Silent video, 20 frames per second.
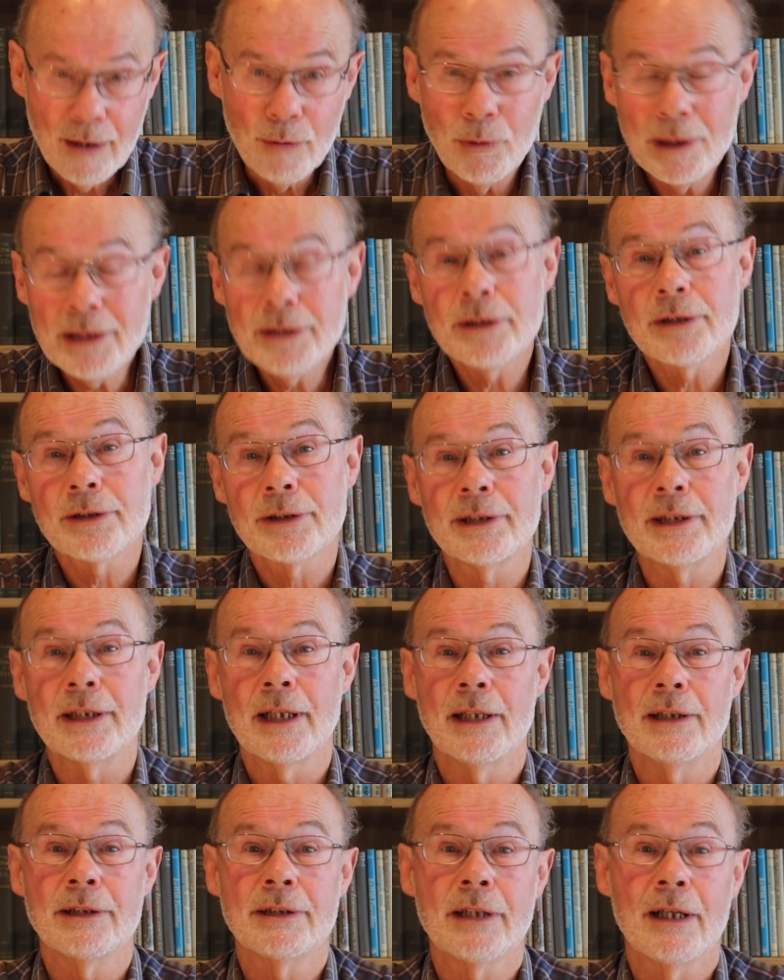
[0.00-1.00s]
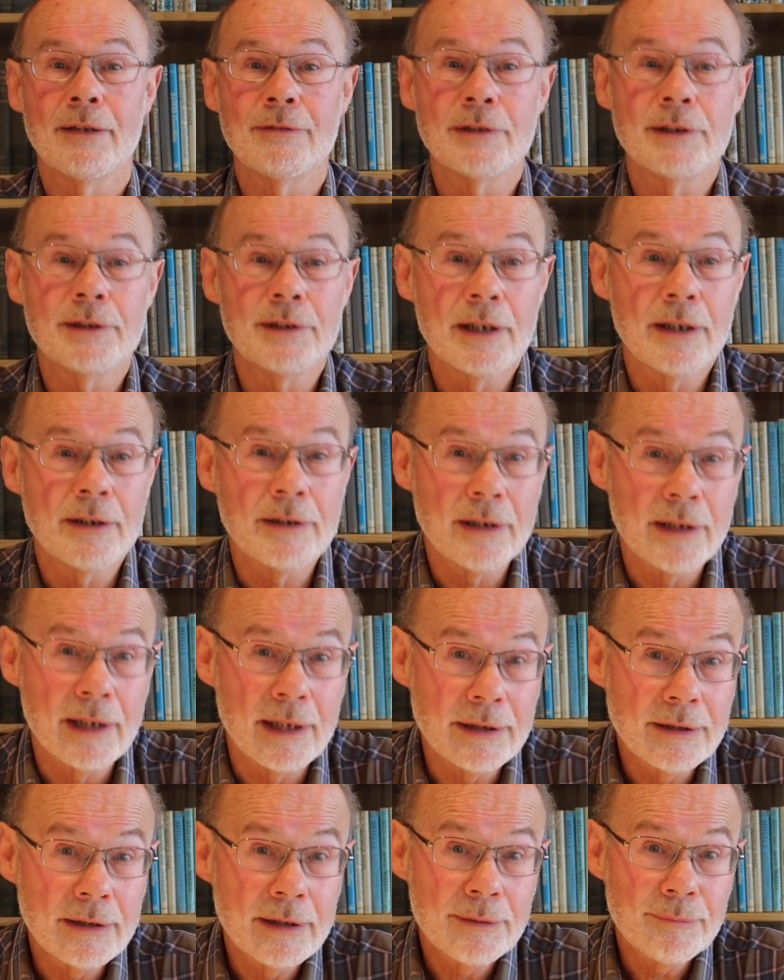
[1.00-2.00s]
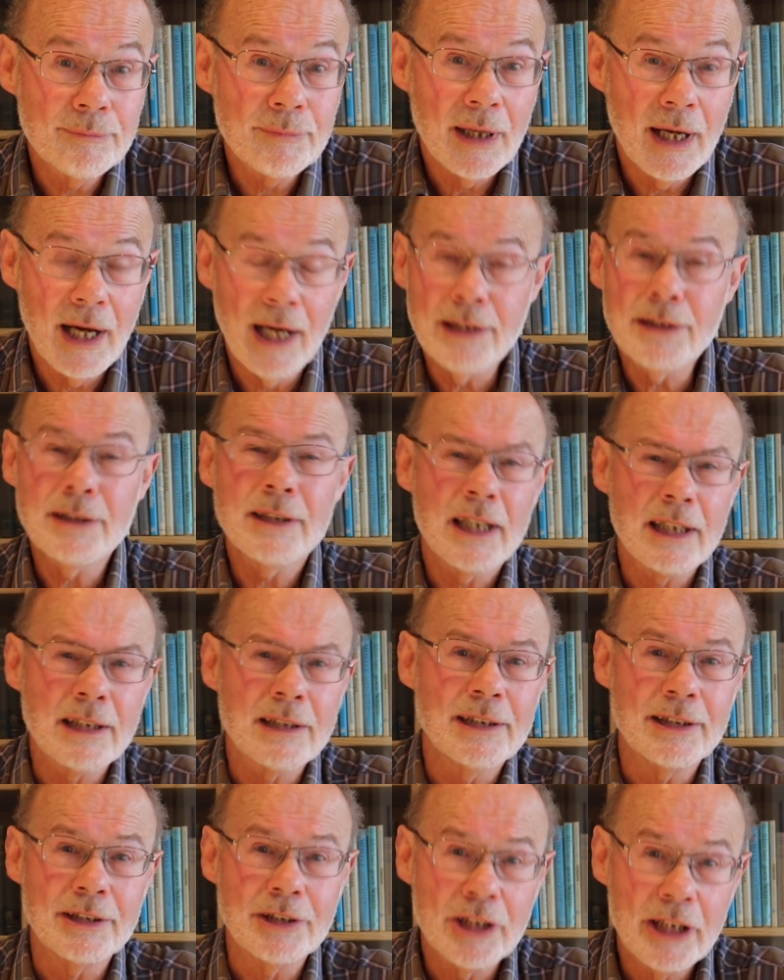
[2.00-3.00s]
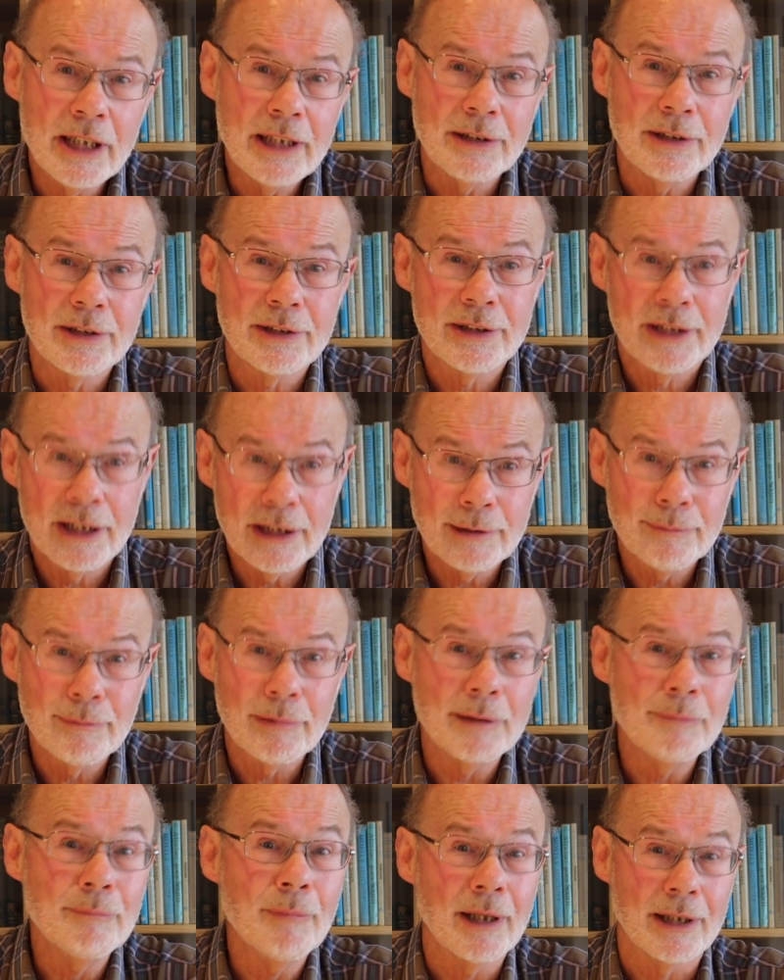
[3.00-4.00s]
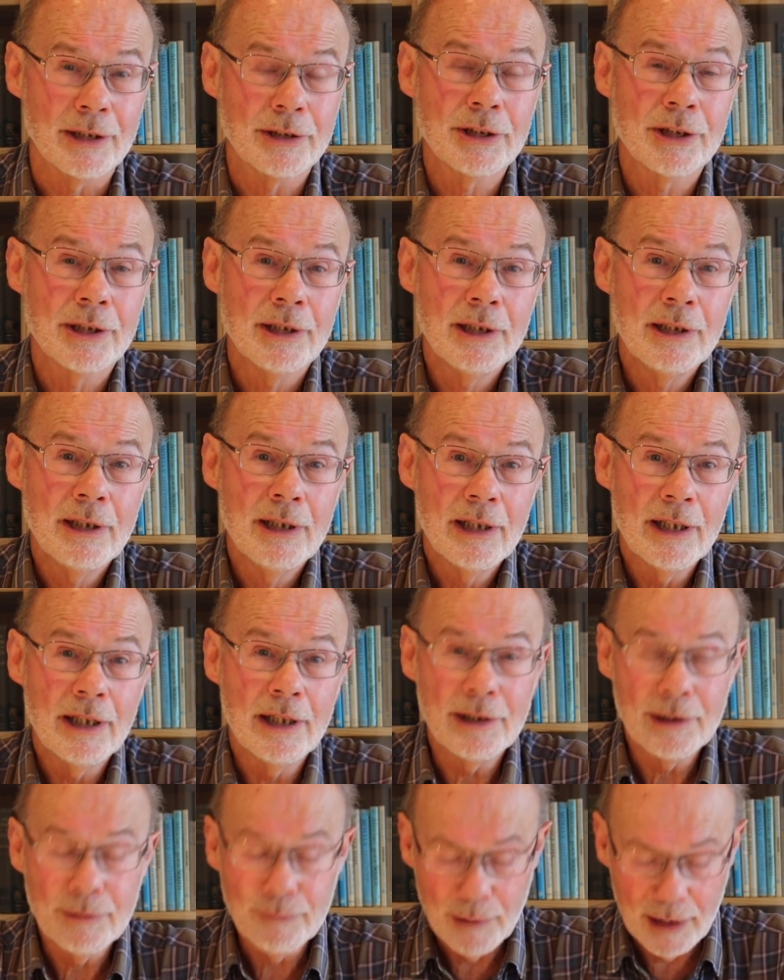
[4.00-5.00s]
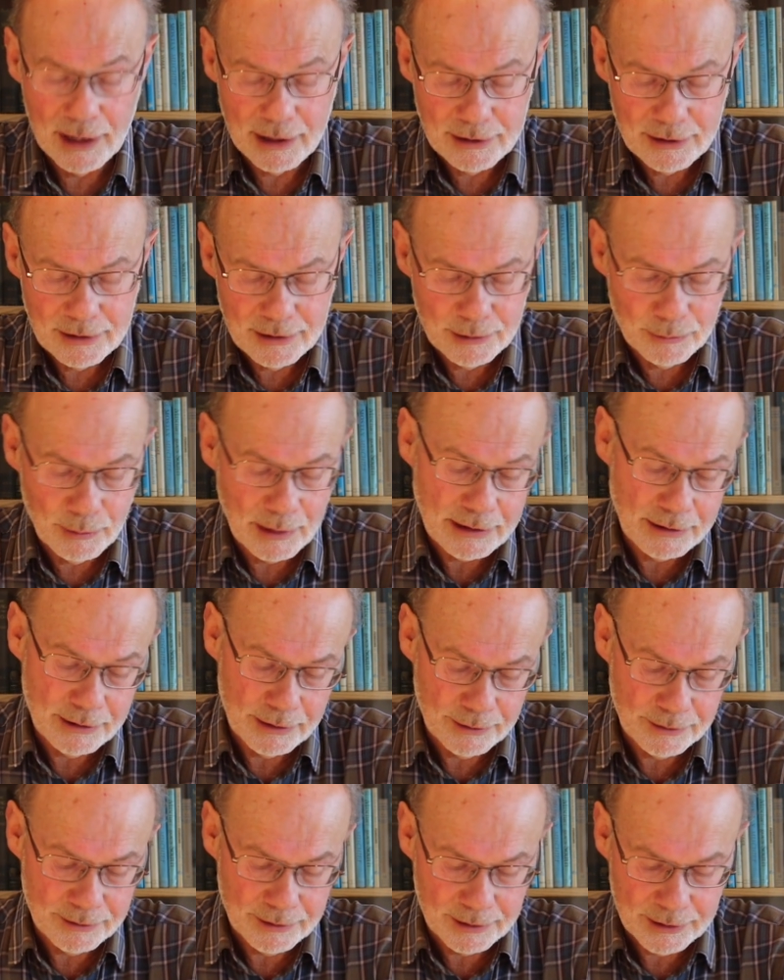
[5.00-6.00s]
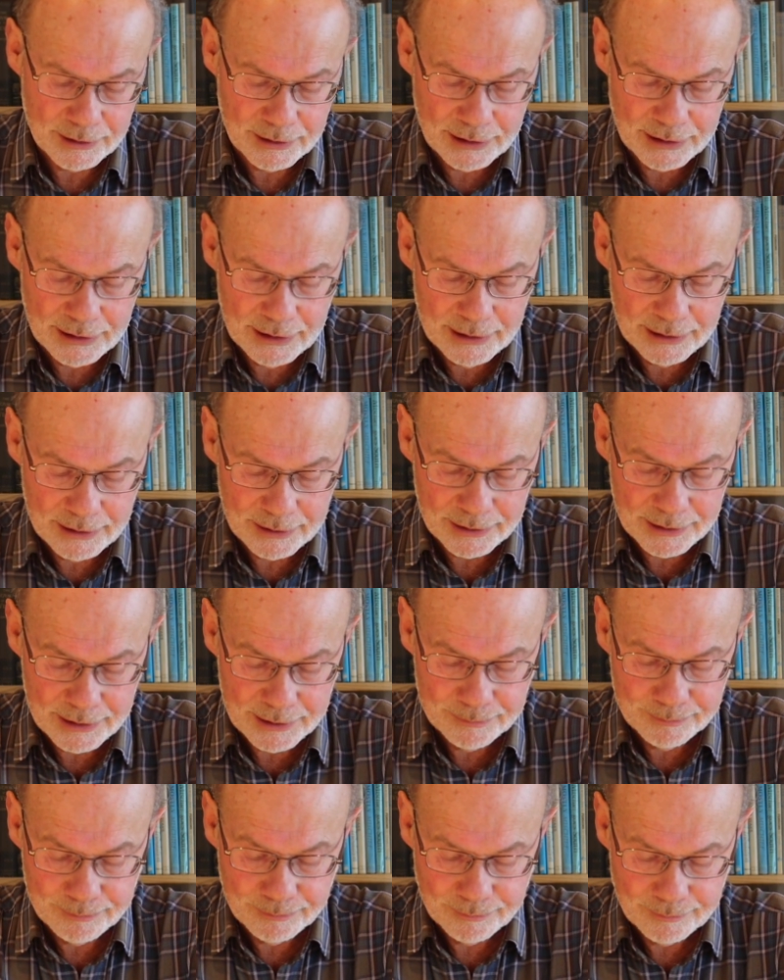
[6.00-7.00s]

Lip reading: Winter sea ice cover, on the other hand, hasn't actually changed terribly much in the past 20 or 30 years.